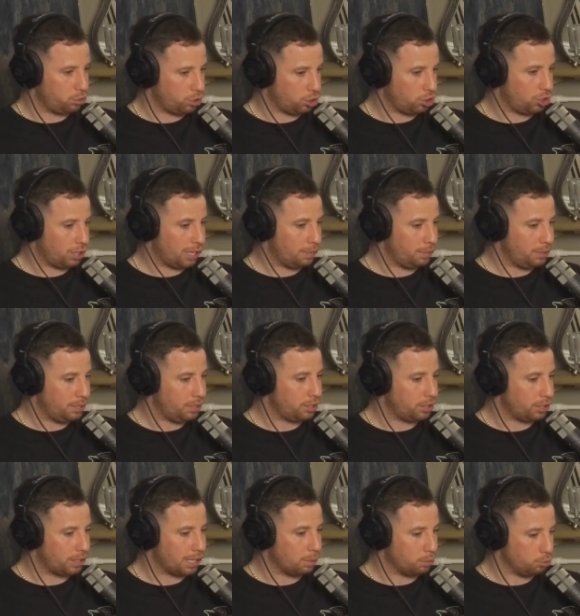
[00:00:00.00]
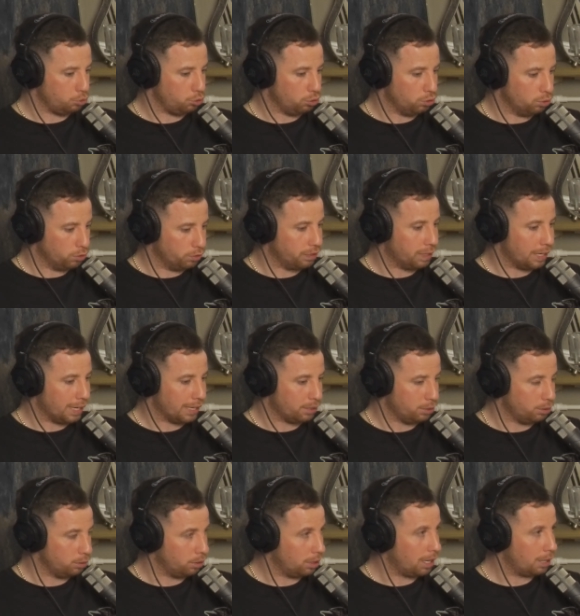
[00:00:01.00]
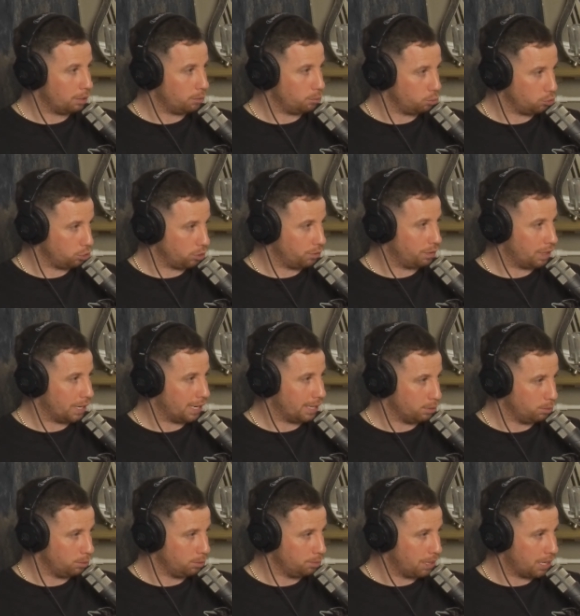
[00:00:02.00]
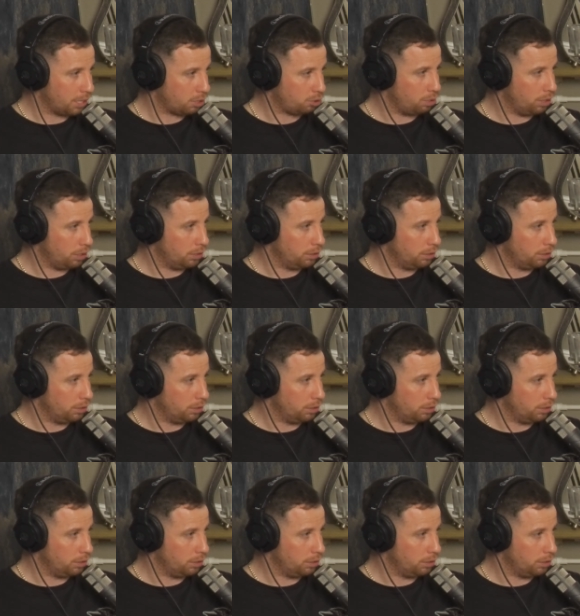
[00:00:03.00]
the semis, that was your final, and was the final with Maxwell?